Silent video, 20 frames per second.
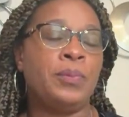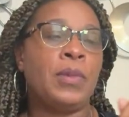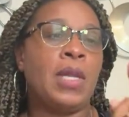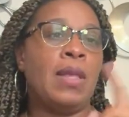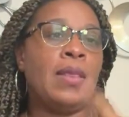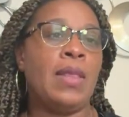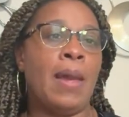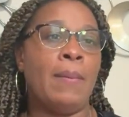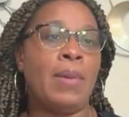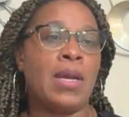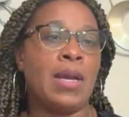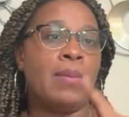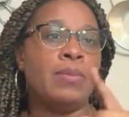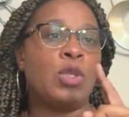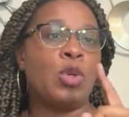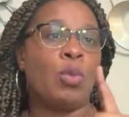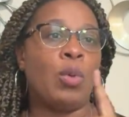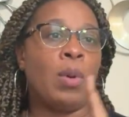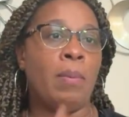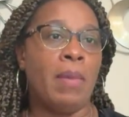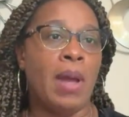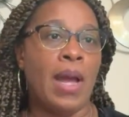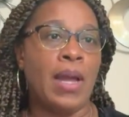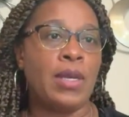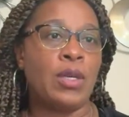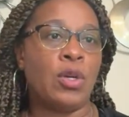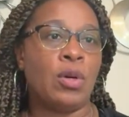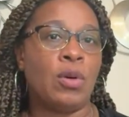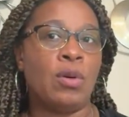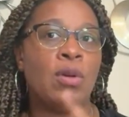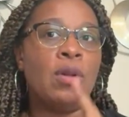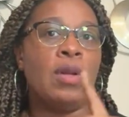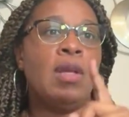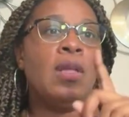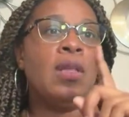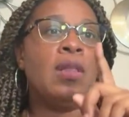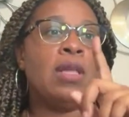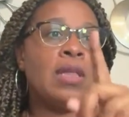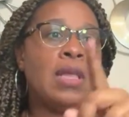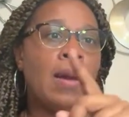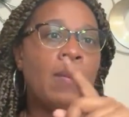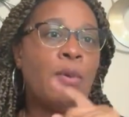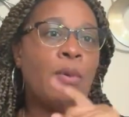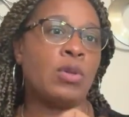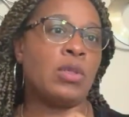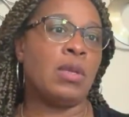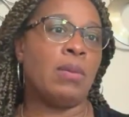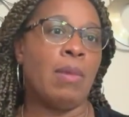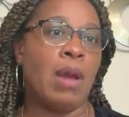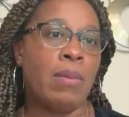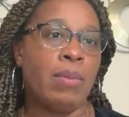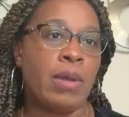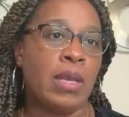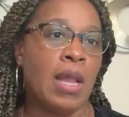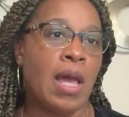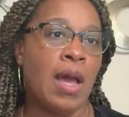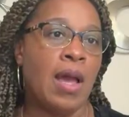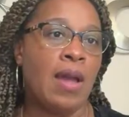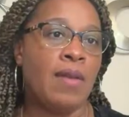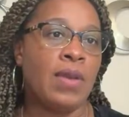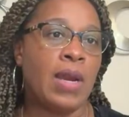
and that becomes a reminder that that person might be live,